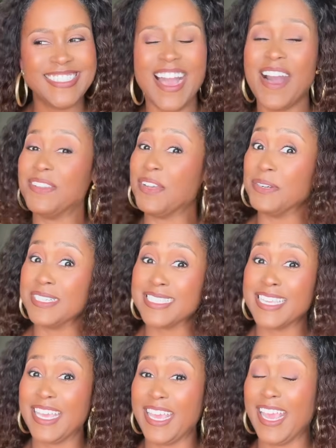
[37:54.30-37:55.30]
Y'all know it's
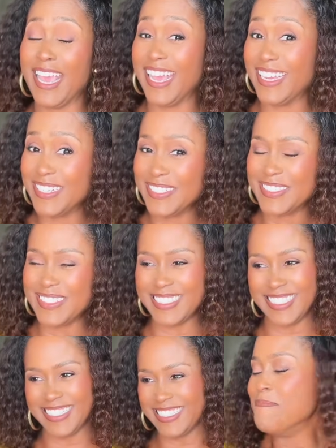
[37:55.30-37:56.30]
cute.
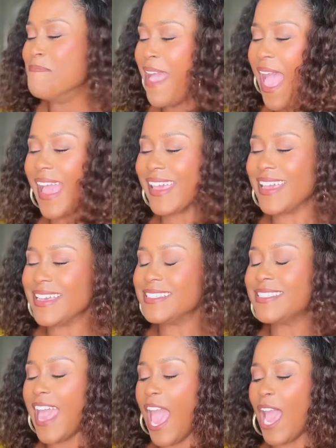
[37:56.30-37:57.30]
Mac is
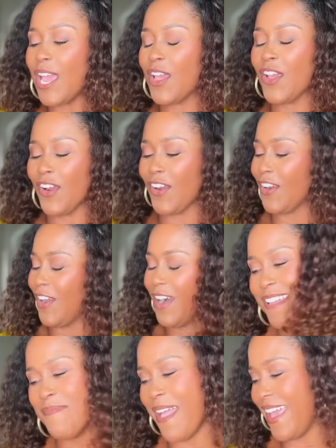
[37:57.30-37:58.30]
that girl.
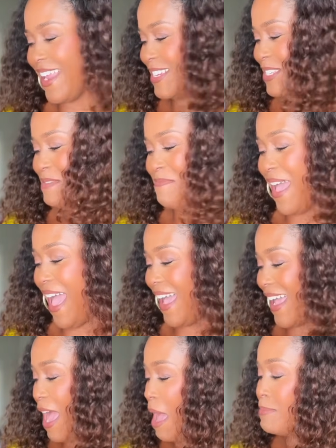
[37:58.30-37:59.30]
I'm mad at you, Mac.
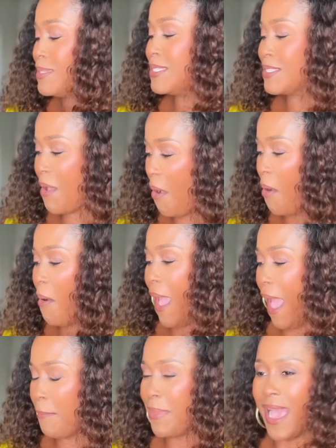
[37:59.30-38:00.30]
I'm so
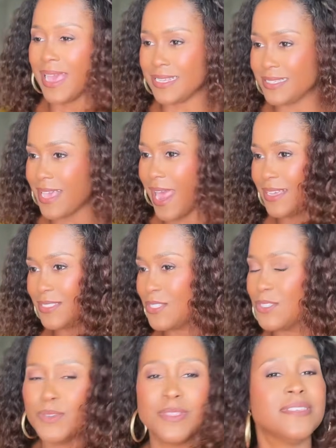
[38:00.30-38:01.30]
happy I decided to
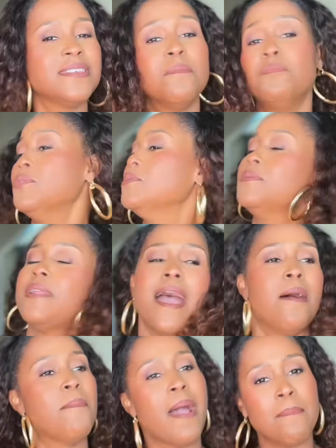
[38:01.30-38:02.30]
do this and pulled
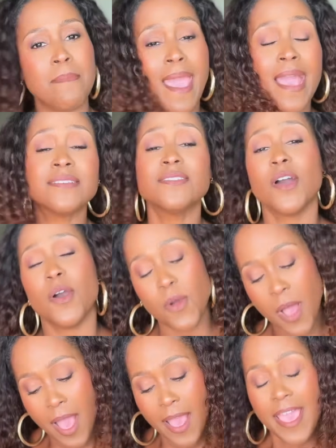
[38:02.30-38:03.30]
out my Mac. So
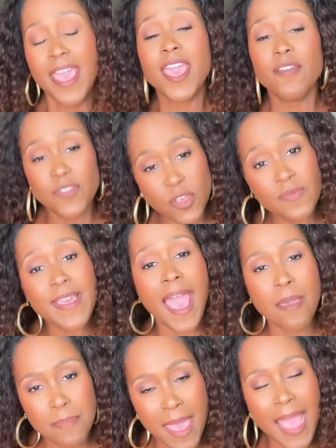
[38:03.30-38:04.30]
if you've
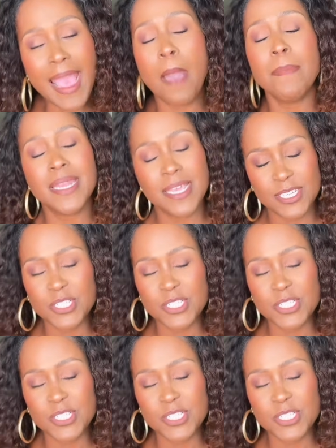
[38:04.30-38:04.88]
got Mac, I'm gonna need